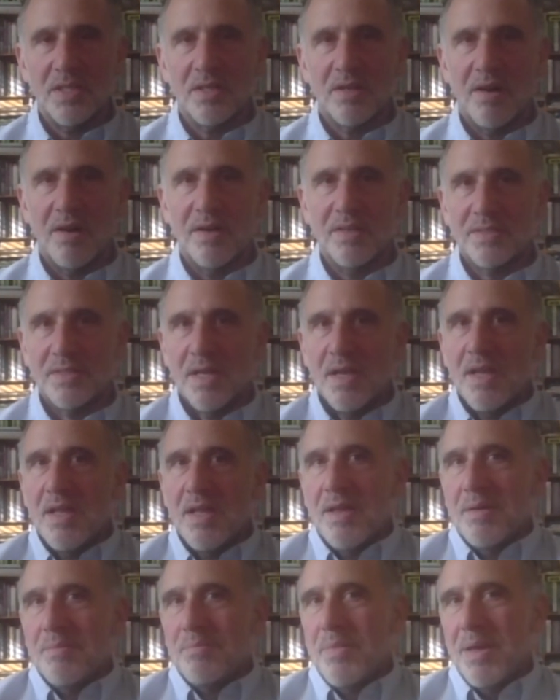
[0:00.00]
costs,
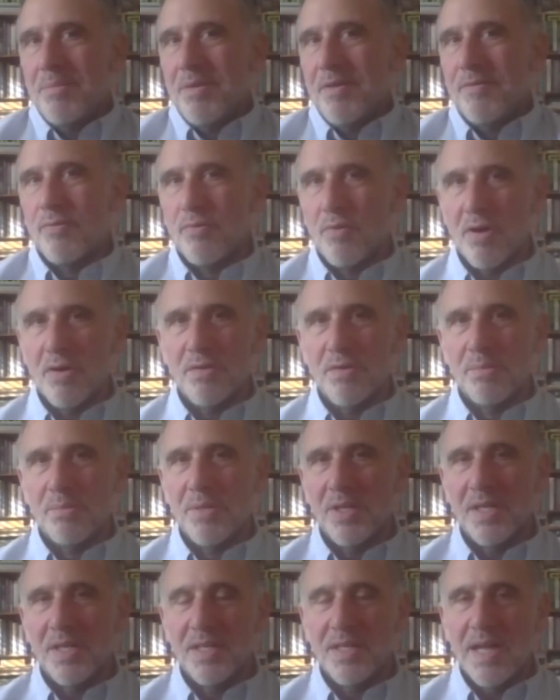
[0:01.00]
maybe $400
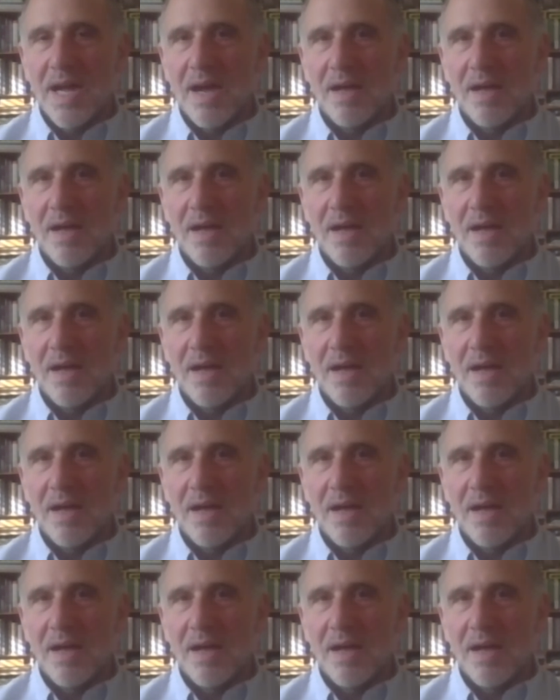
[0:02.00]
million.